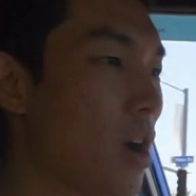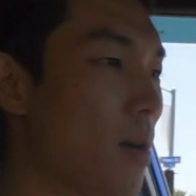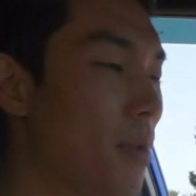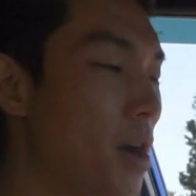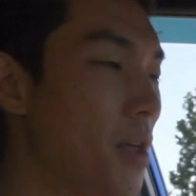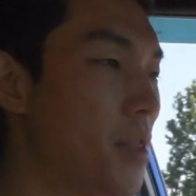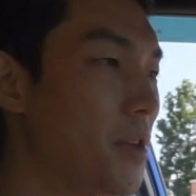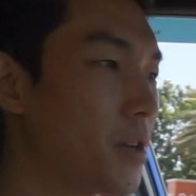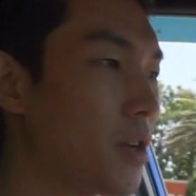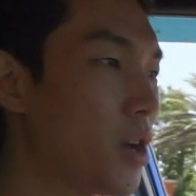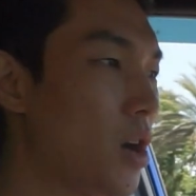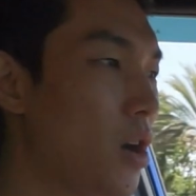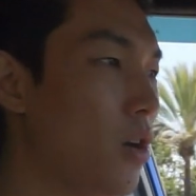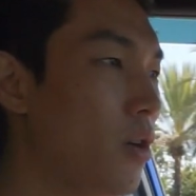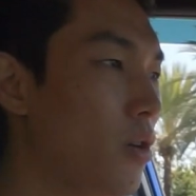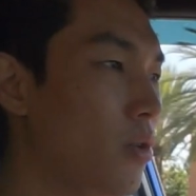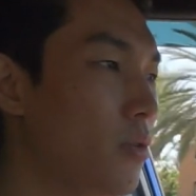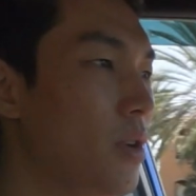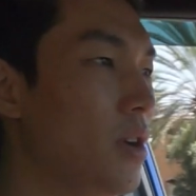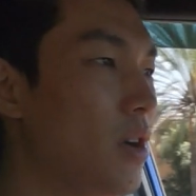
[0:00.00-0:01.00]
I'm on the
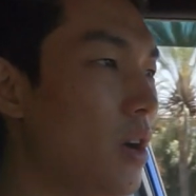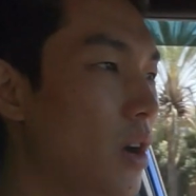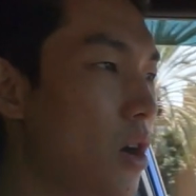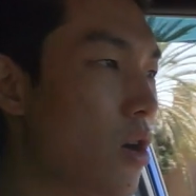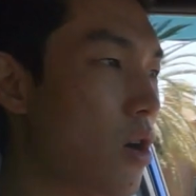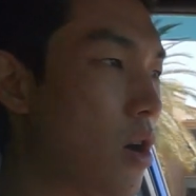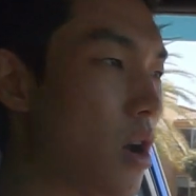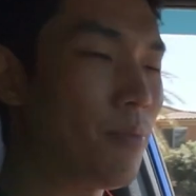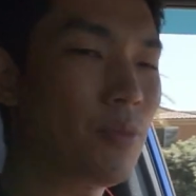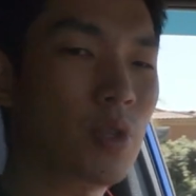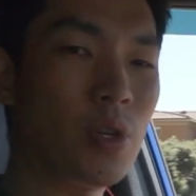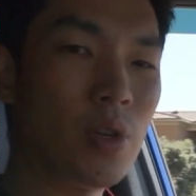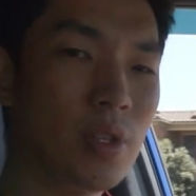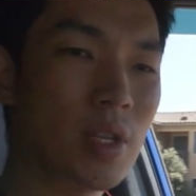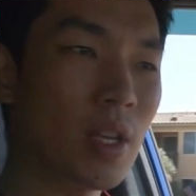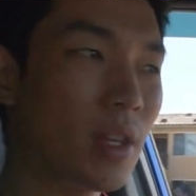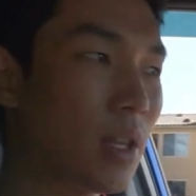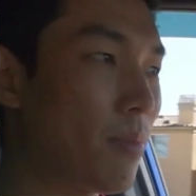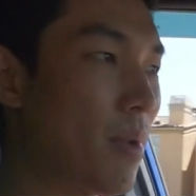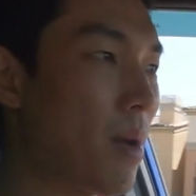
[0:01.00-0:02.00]
go or I'm doing
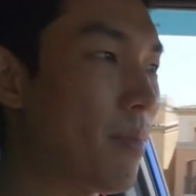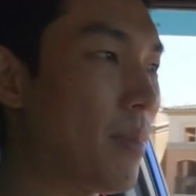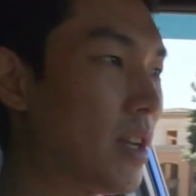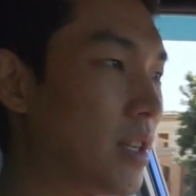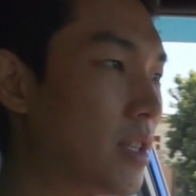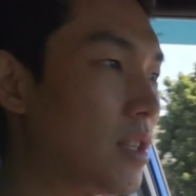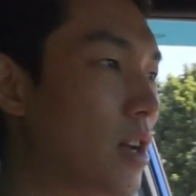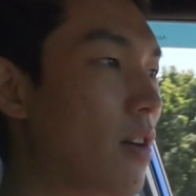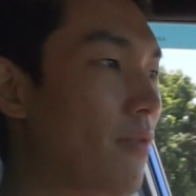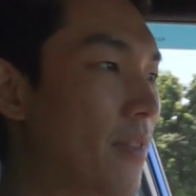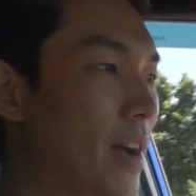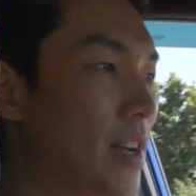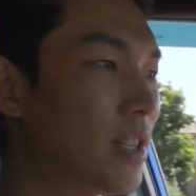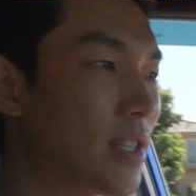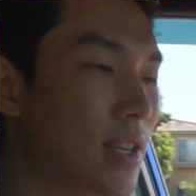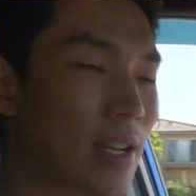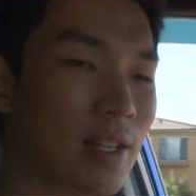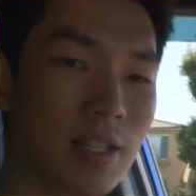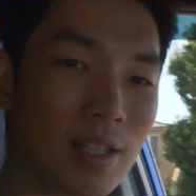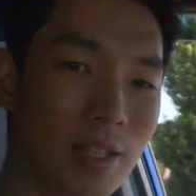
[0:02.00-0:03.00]
something by myself, I
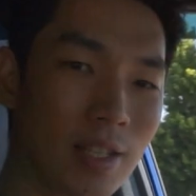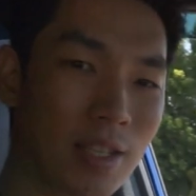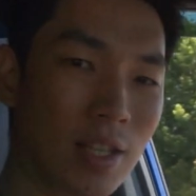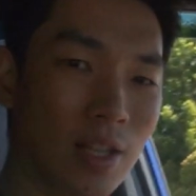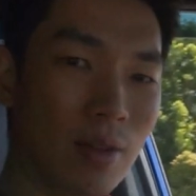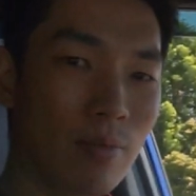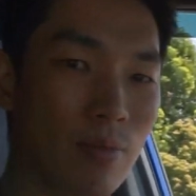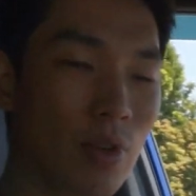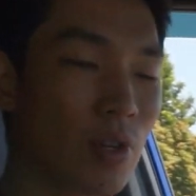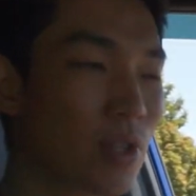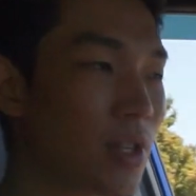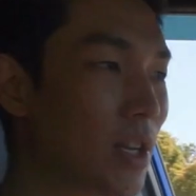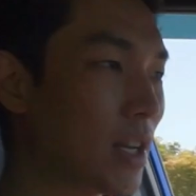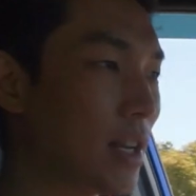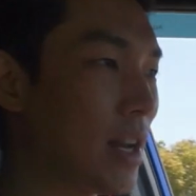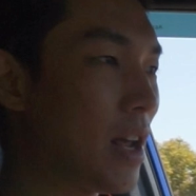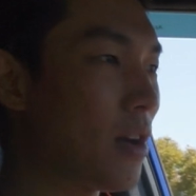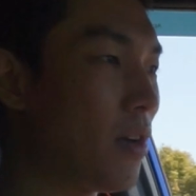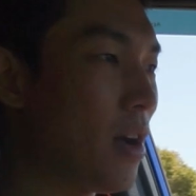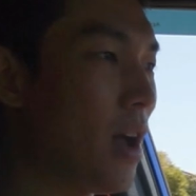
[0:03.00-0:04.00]
just like to listen to music,
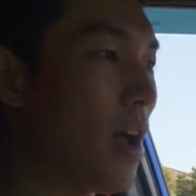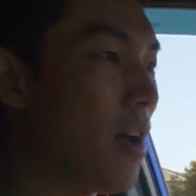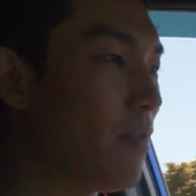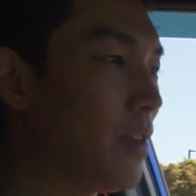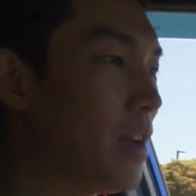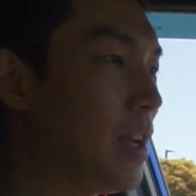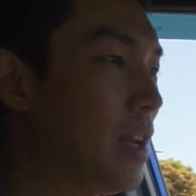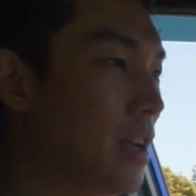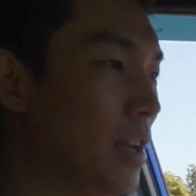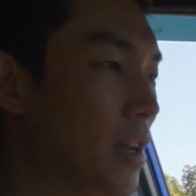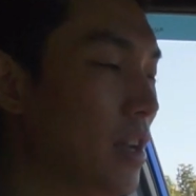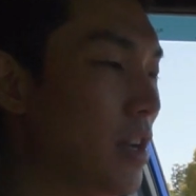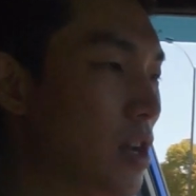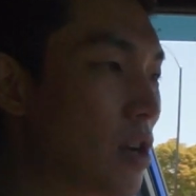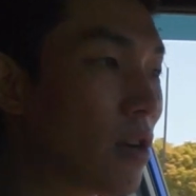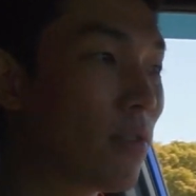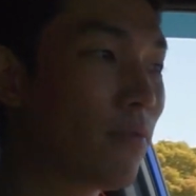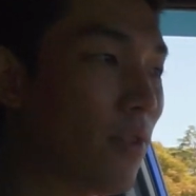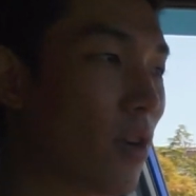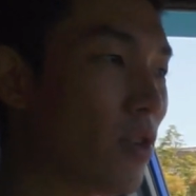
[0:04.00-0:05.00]
and I don't have any
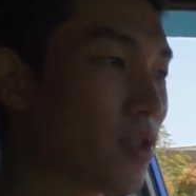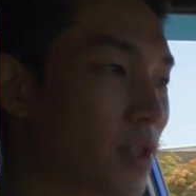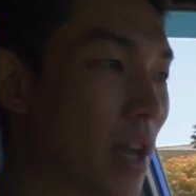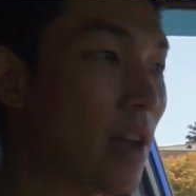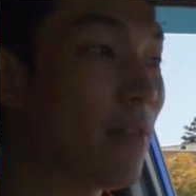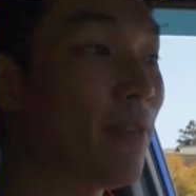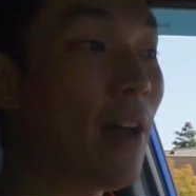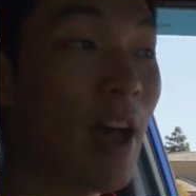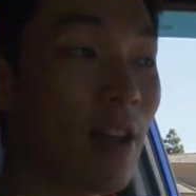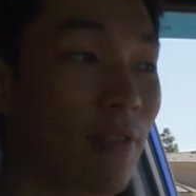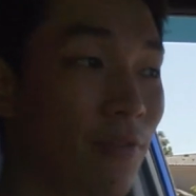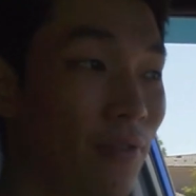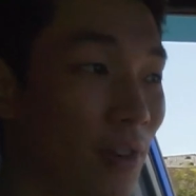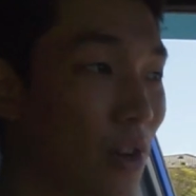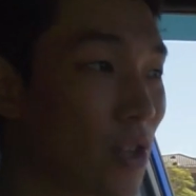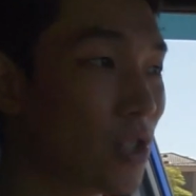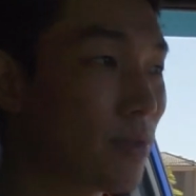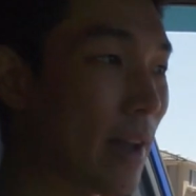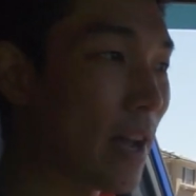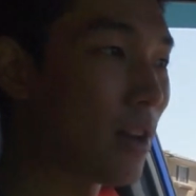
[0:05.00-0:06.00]
earphones. I have
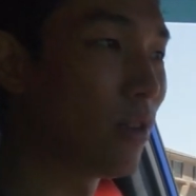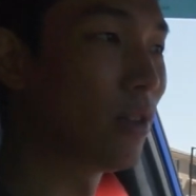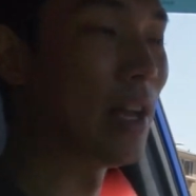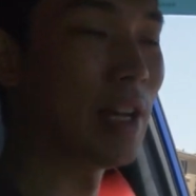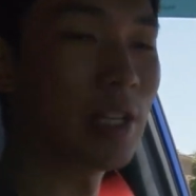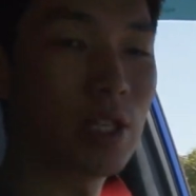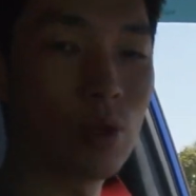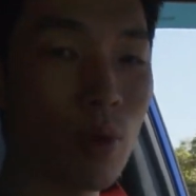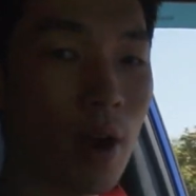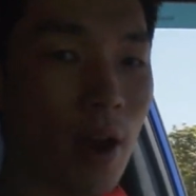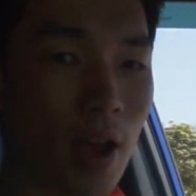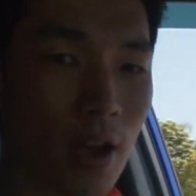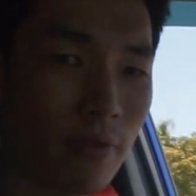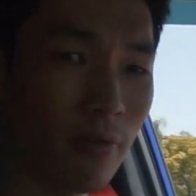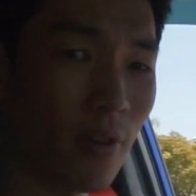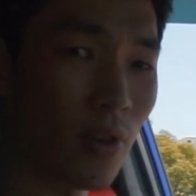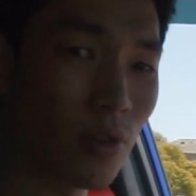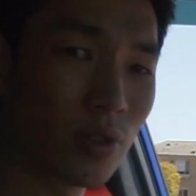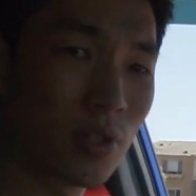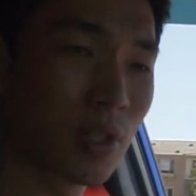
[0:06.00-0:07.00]
headphones, but I don't like to wear
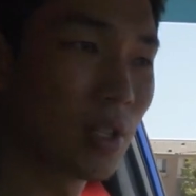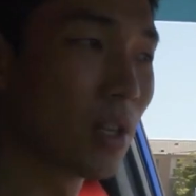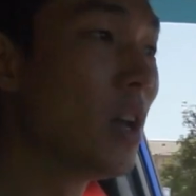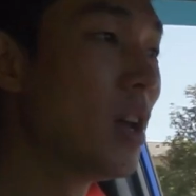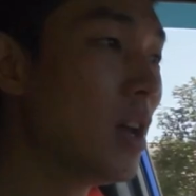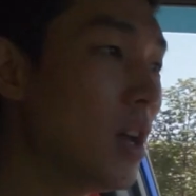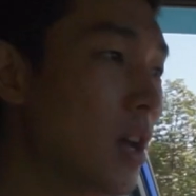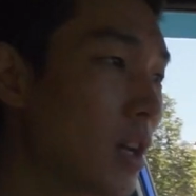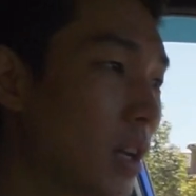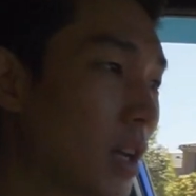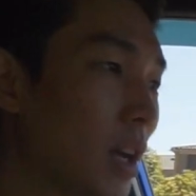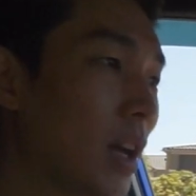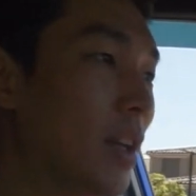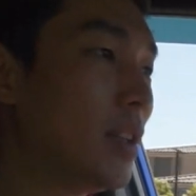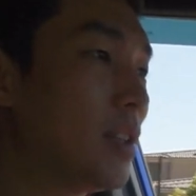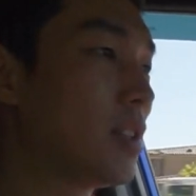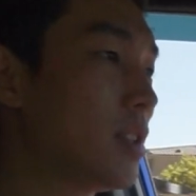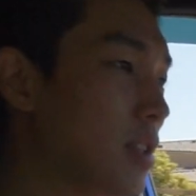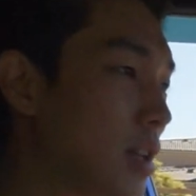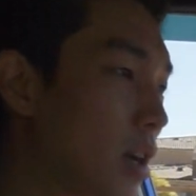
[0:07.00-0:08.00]
headphones
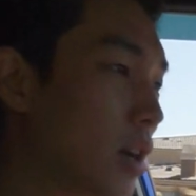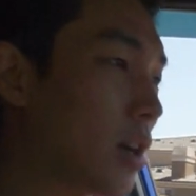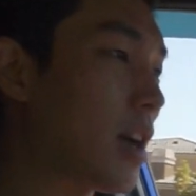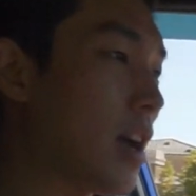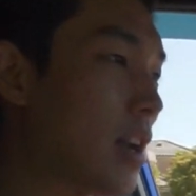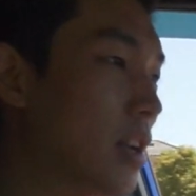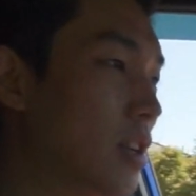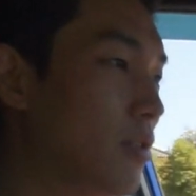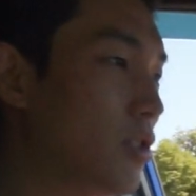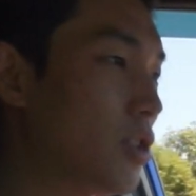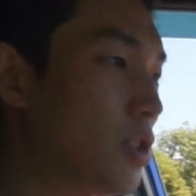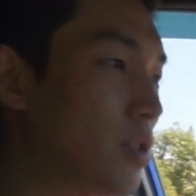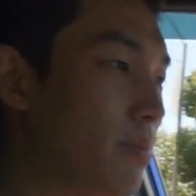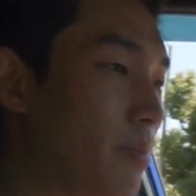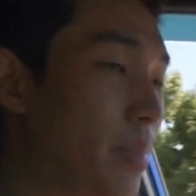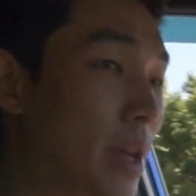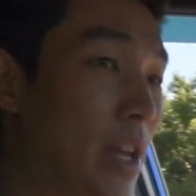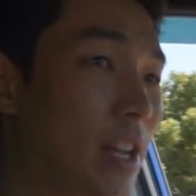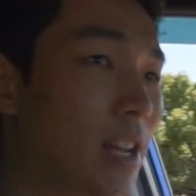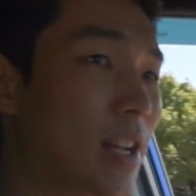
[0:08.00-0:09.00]
because they're kind of just
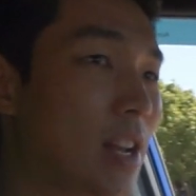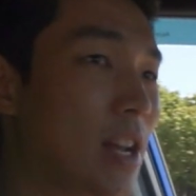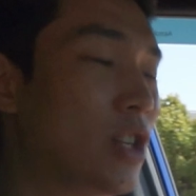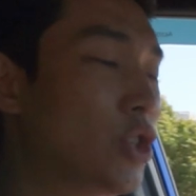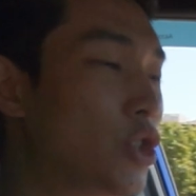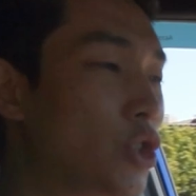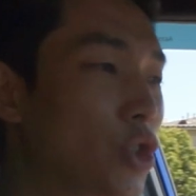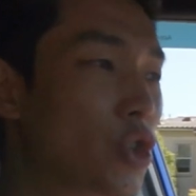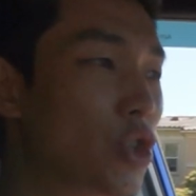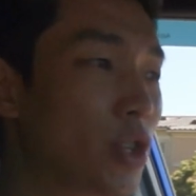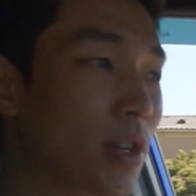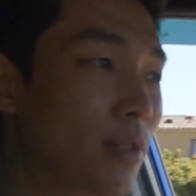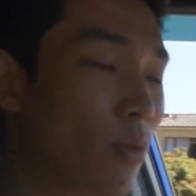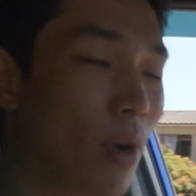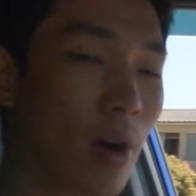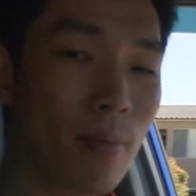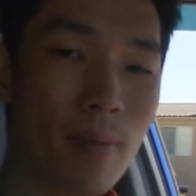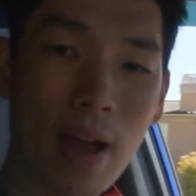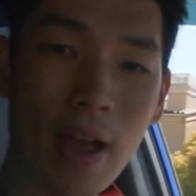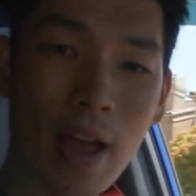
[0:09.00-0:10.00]
big, and I just usually
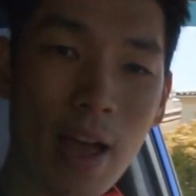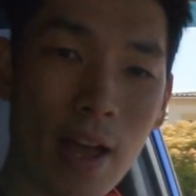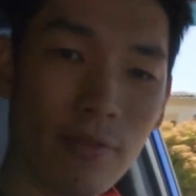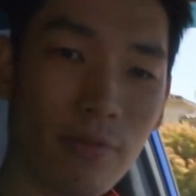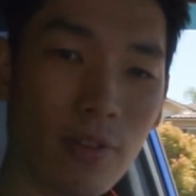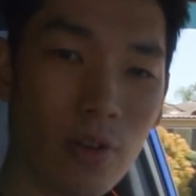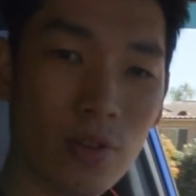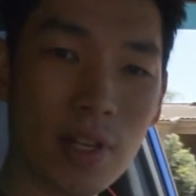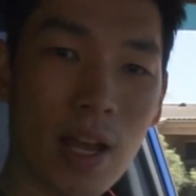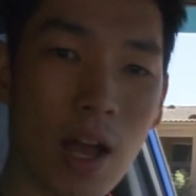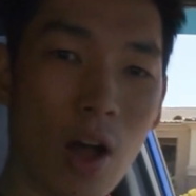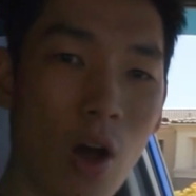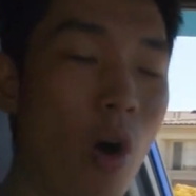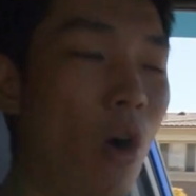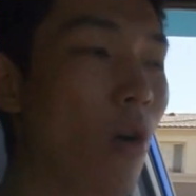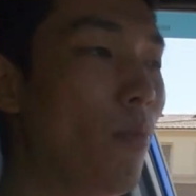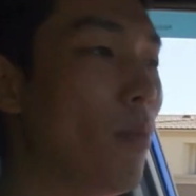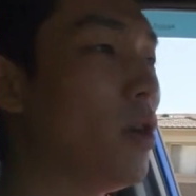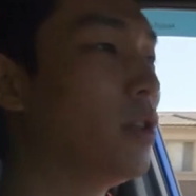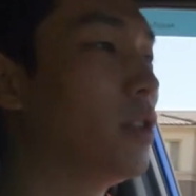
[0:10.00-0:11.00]
wear my headphones at
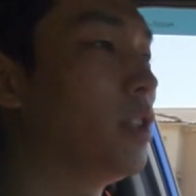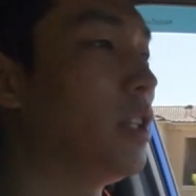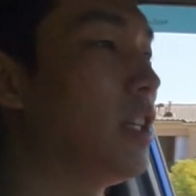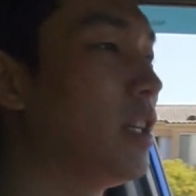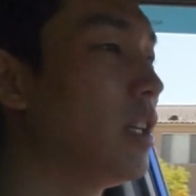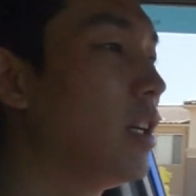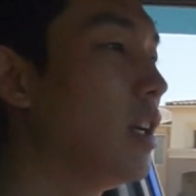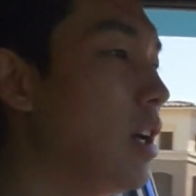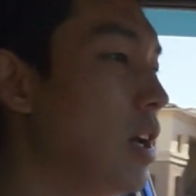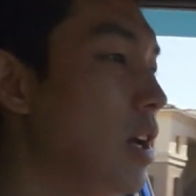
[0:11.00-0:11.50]
home only.